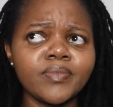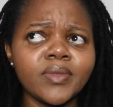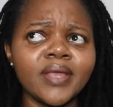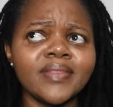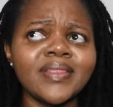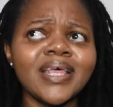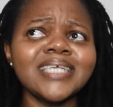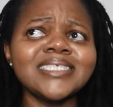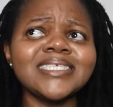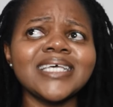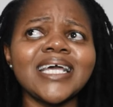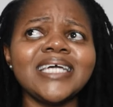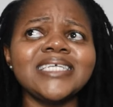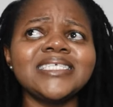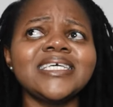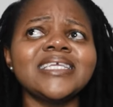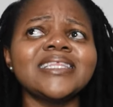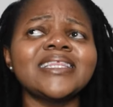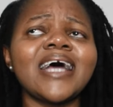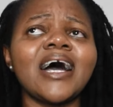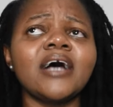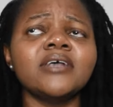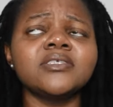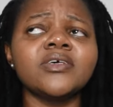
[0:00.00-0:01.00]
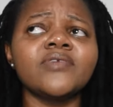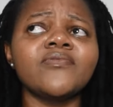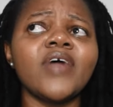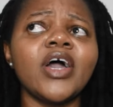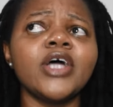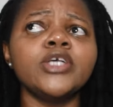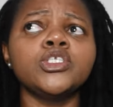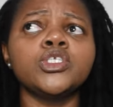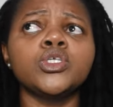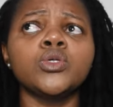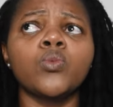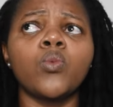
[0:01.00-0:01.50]
That's 18,000
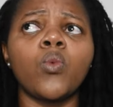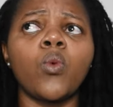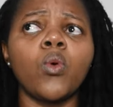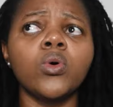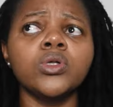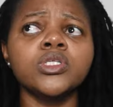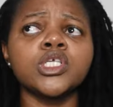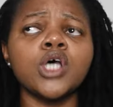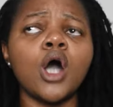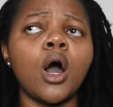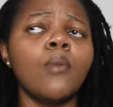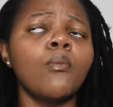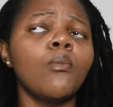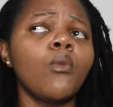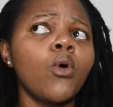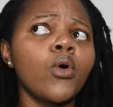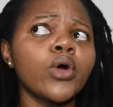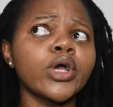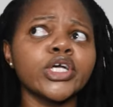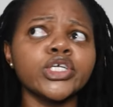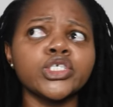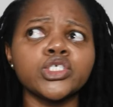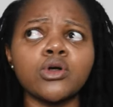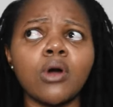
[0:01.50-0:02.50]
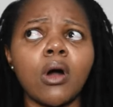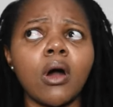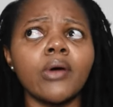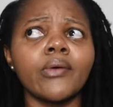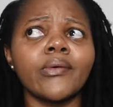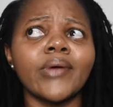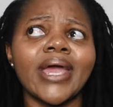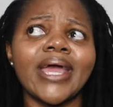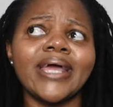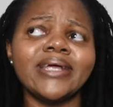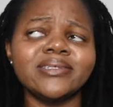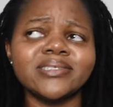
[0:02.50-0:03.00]
rands towards our mortgage or our
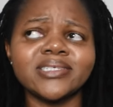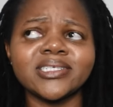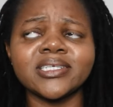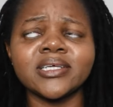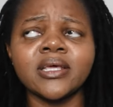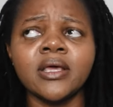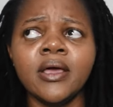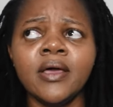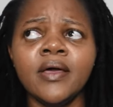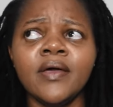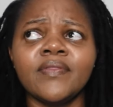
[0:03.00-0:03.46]
rent.